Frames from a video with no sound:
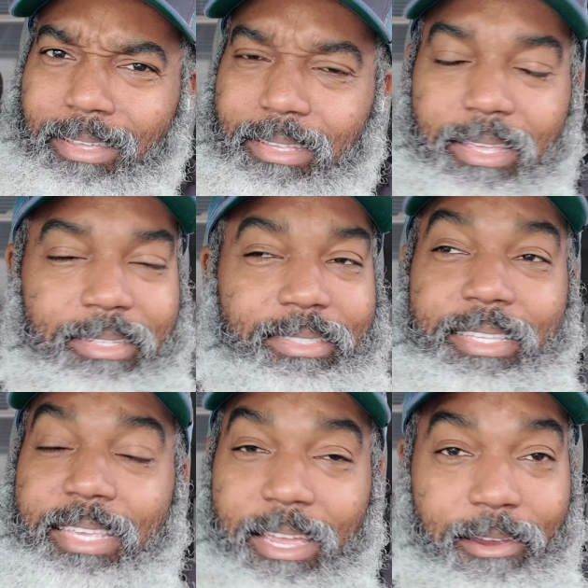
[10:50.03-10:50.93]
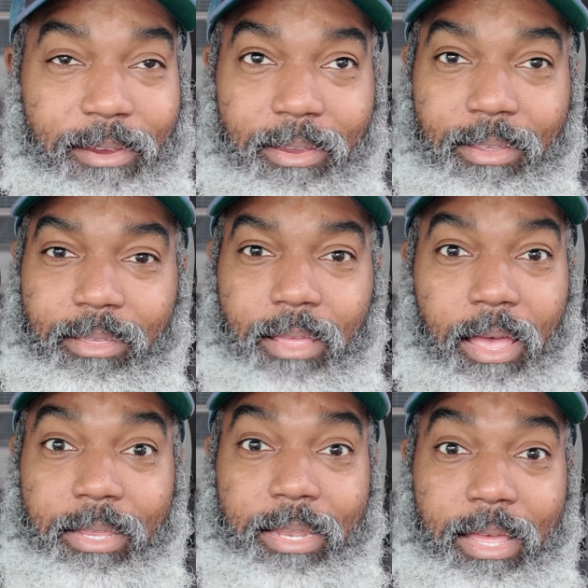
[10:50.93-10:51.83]
Things dear.
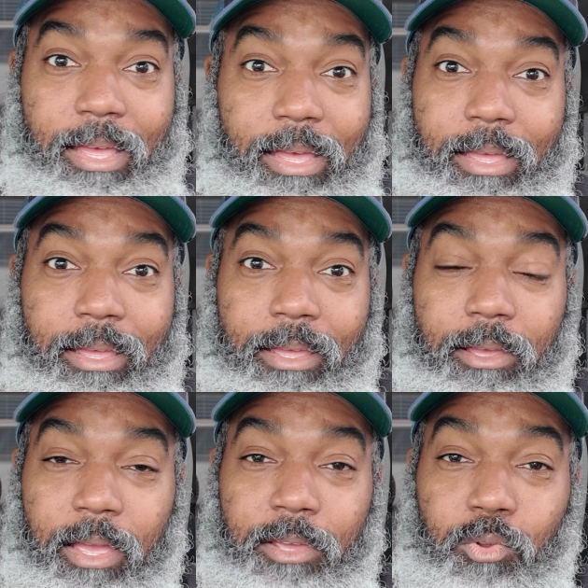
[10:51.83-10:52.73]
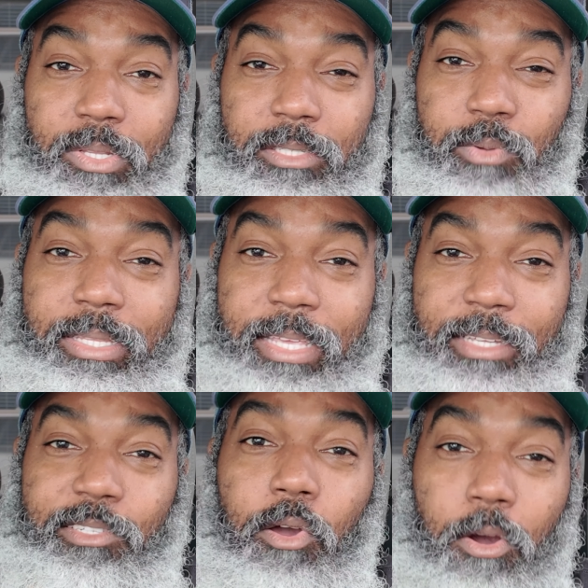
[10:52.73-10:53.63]
And in and you notice when
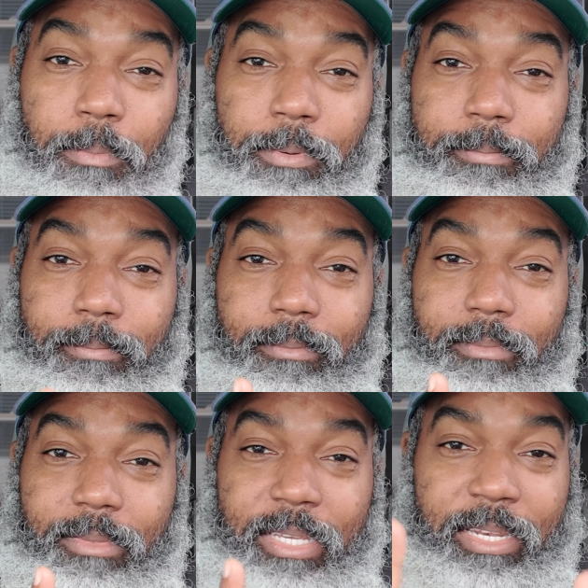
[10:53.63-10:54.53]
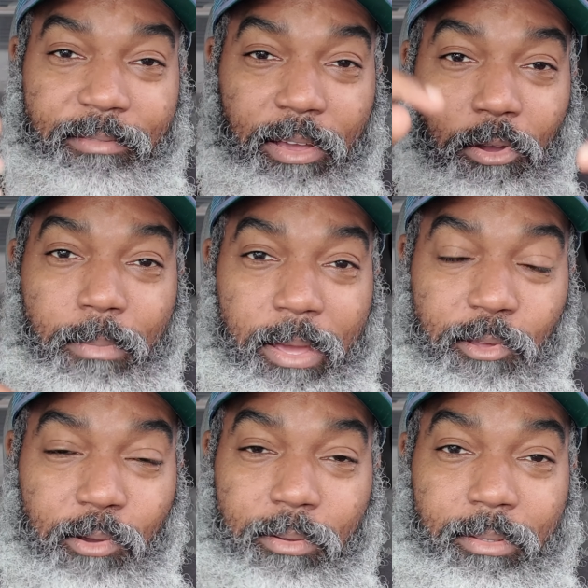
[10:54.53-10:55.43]
things go up, it never come back
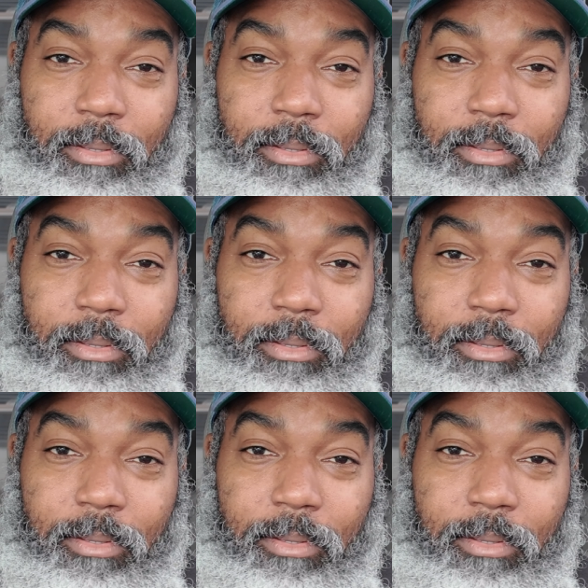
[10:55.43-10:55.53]
down.